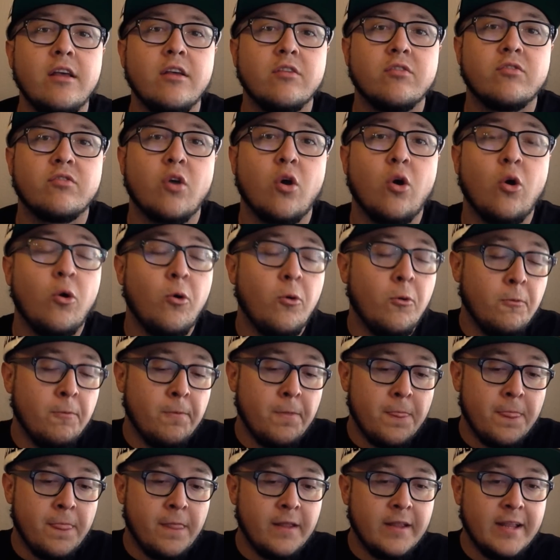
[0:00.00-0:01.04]
So
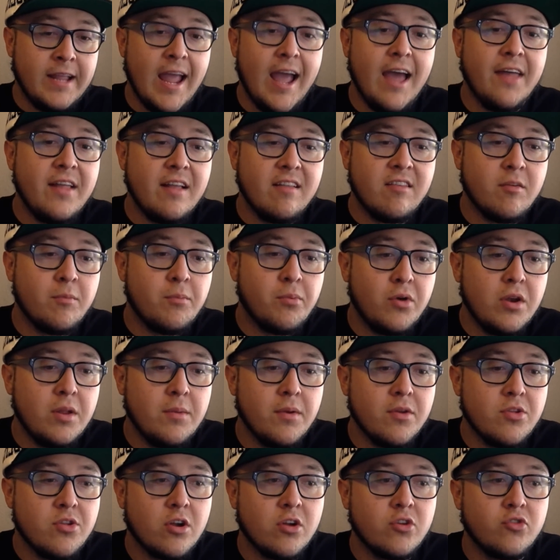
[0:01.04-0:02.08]
yeah, that's pretty
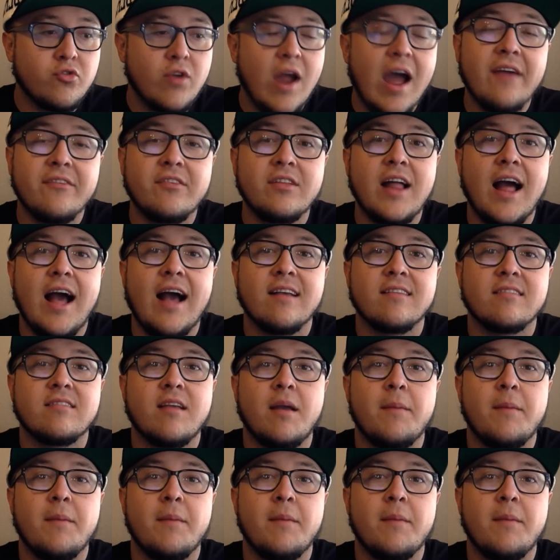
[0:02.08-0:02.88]
much our draft class.